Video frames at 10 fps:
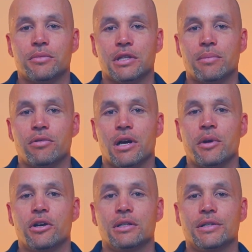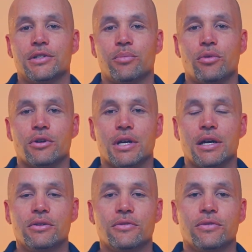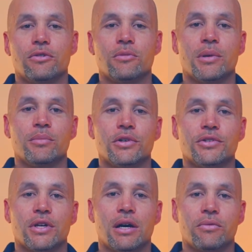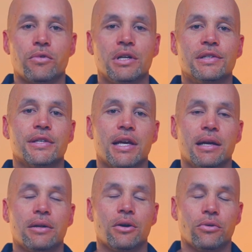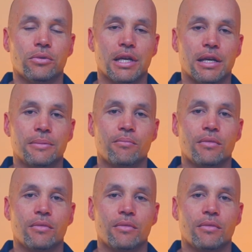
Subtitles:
but they primarily support other floor members on one side only.